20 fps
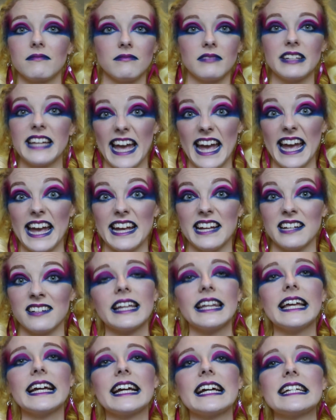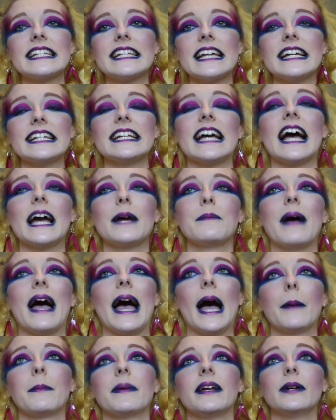gay. Like I said, I'm
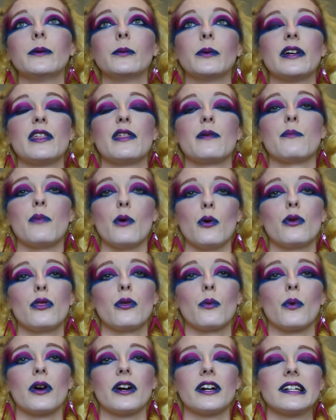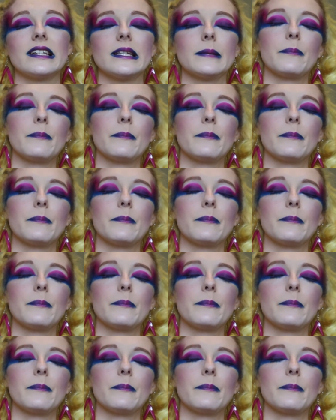happy with both words.